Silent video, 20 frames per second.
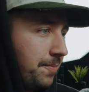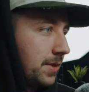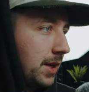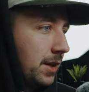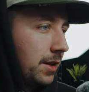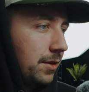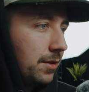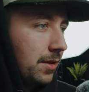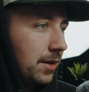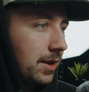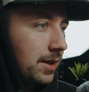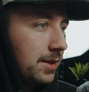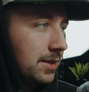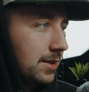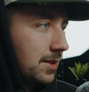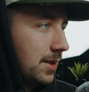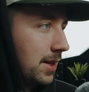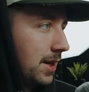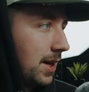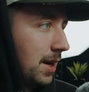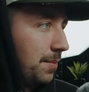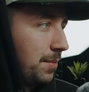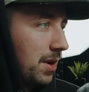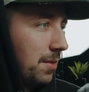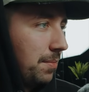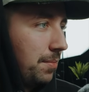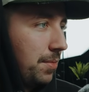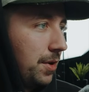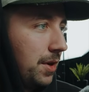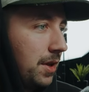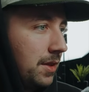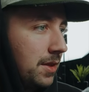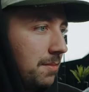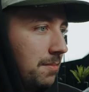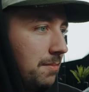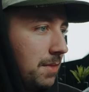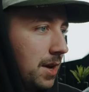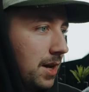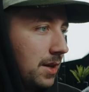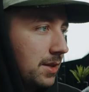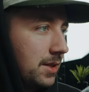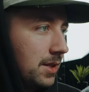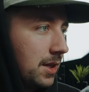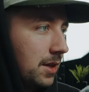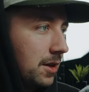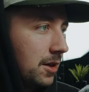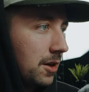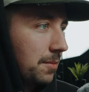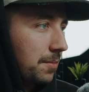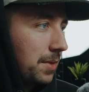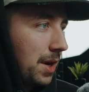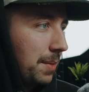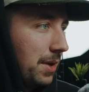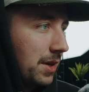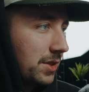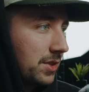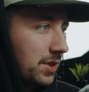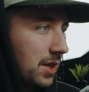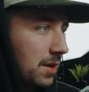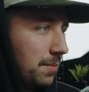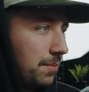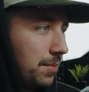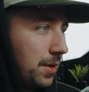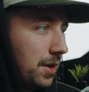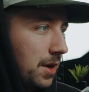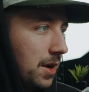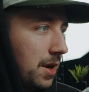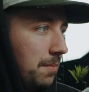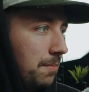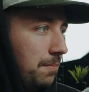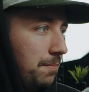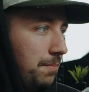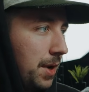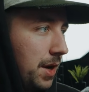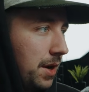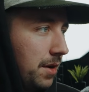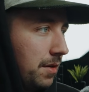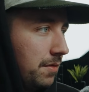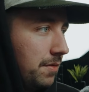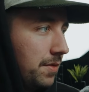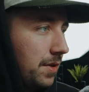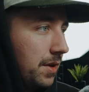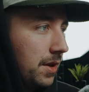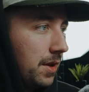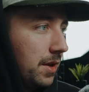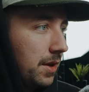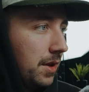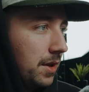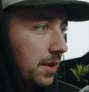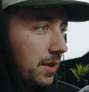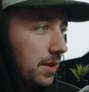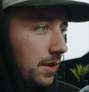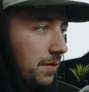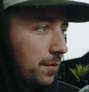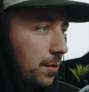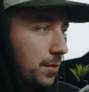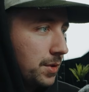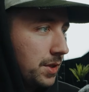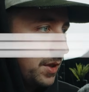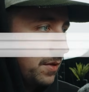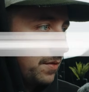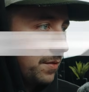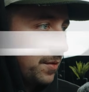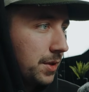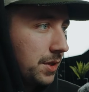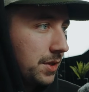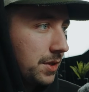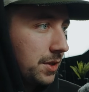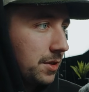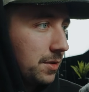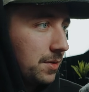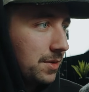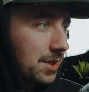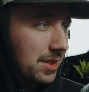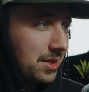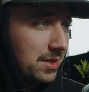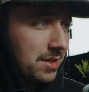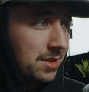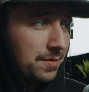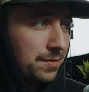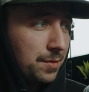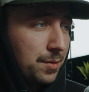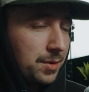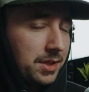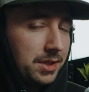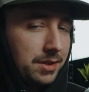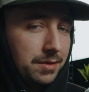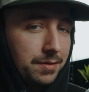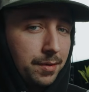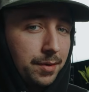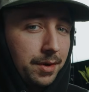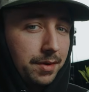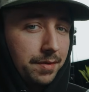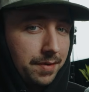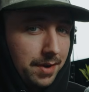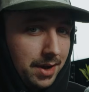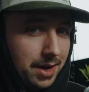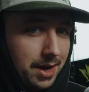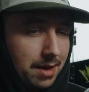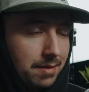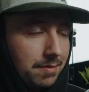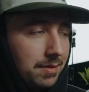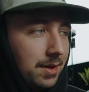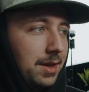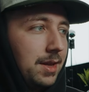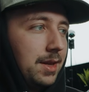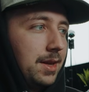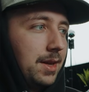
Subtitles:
Another lens that I'm gonna put in the meh tier, but I'm actually gonna put it above the 14-42 is actually the 14-45.